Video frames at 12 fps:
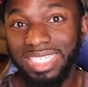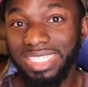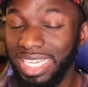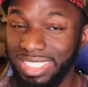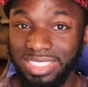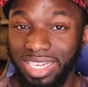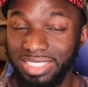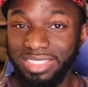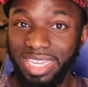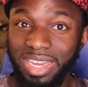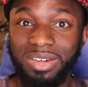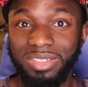Like
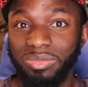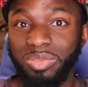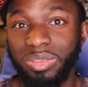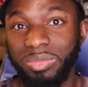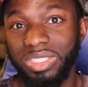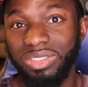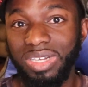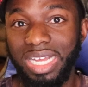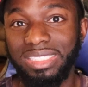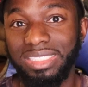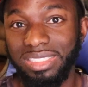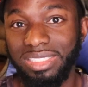Darren pretty much
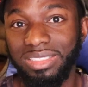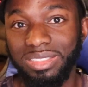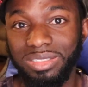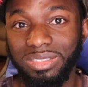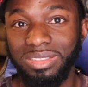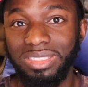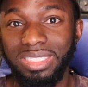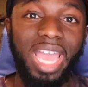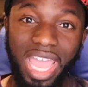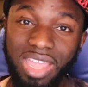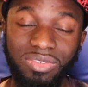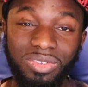tries to kill
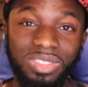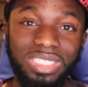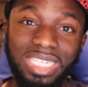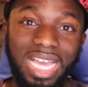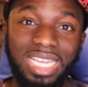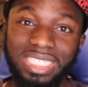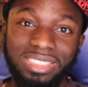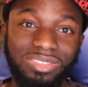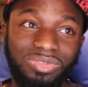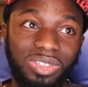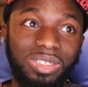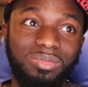Avery, like
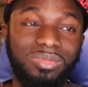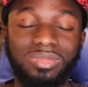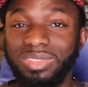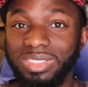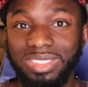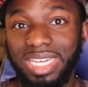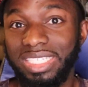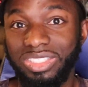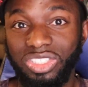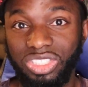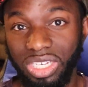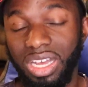from like
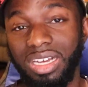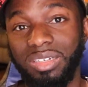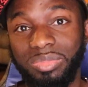jump.